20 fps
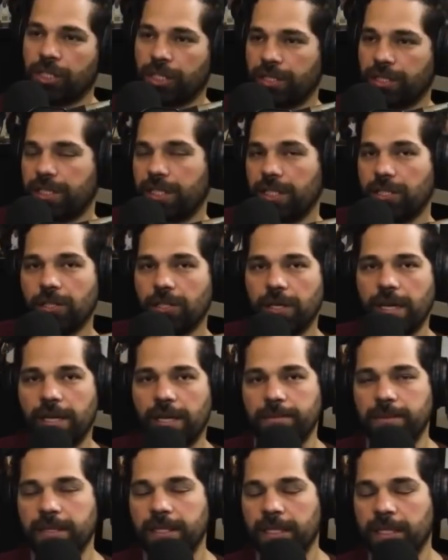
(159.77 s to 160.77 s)
Jerry Siegel
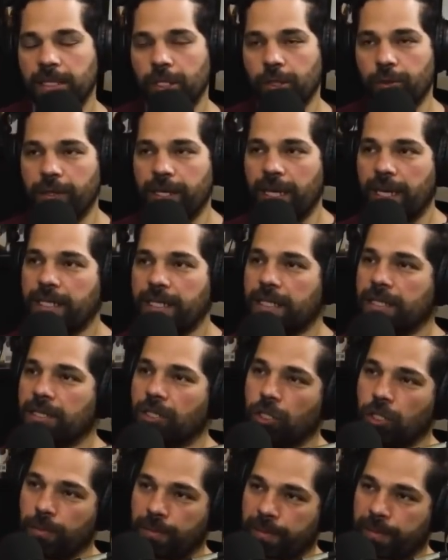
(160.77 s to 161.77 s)
helped create
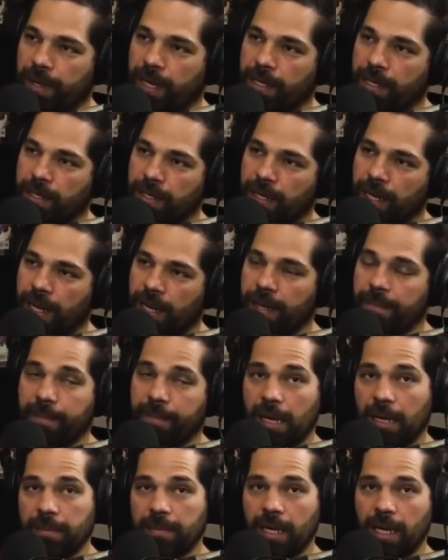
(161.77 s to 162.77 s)
Superman, and
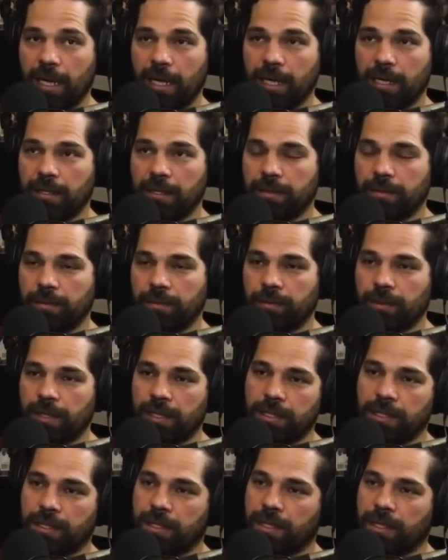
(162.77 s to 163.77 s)
Bob Kane
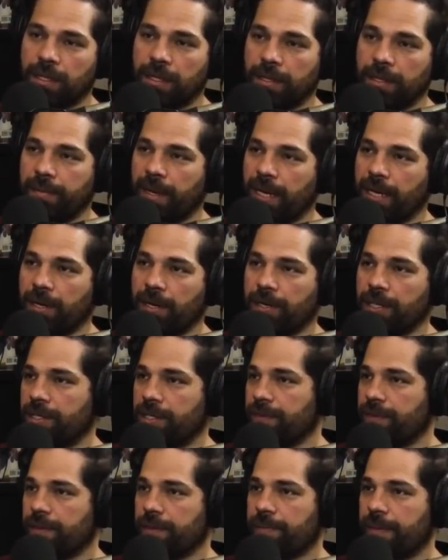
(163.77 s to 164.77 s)
was the main
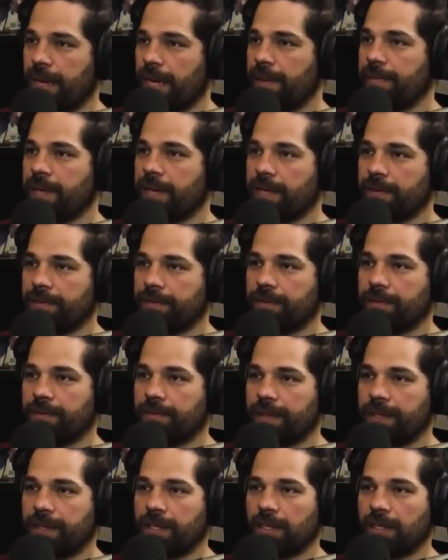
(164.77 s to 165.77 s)
artist for Batman for a
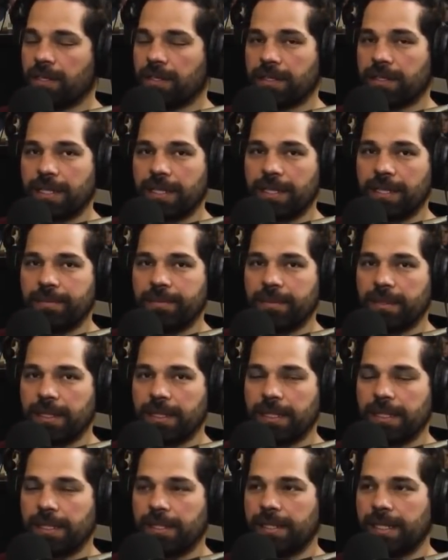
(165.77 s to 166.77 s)
very long time.
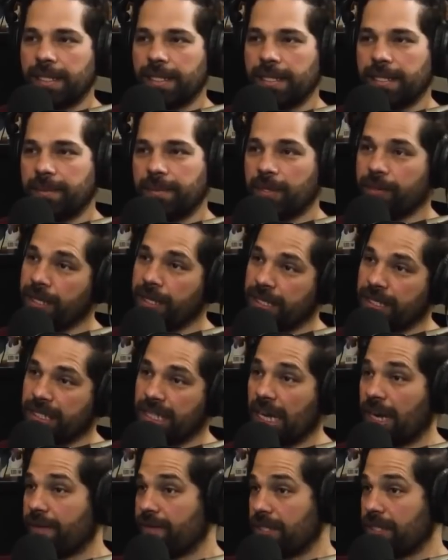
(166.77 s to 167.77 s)
There is
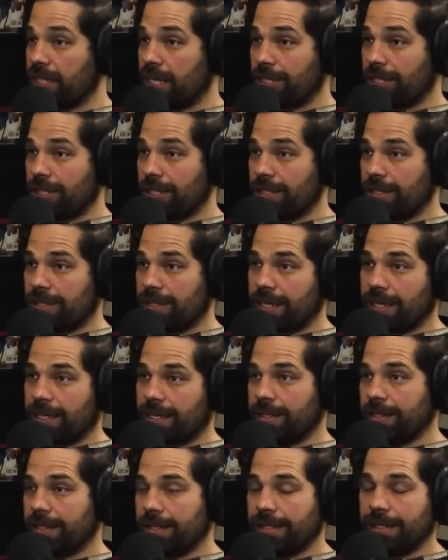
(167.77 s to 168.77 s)
conversations
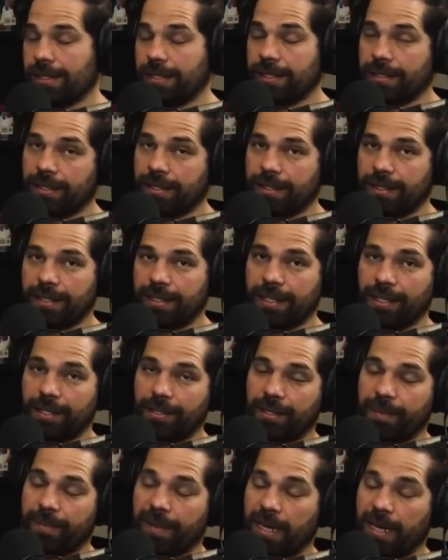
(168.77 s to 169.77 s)
that, you
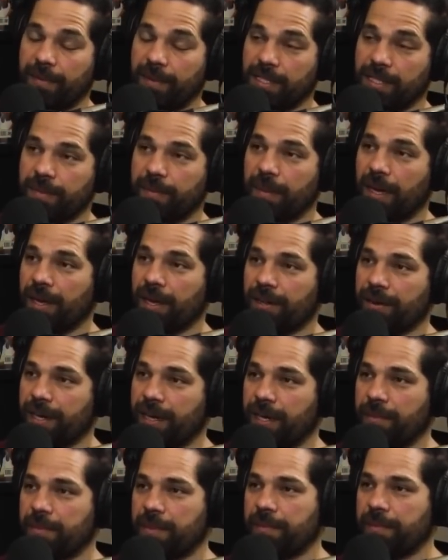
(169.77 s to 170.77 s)
know, there might have been some other
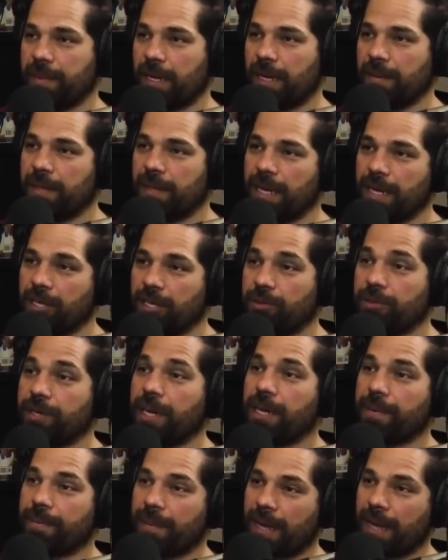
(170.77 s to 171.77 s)
help than Bob Kane
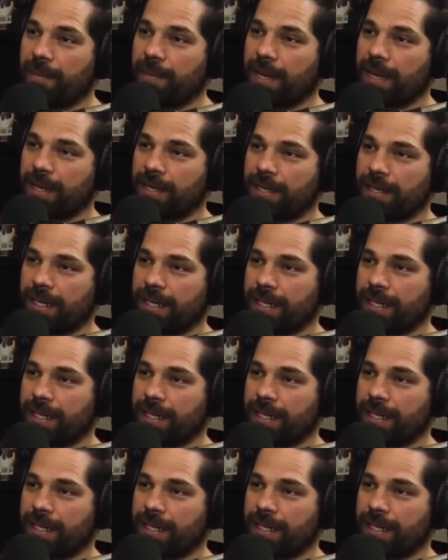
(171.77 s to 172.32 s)
creating Batman,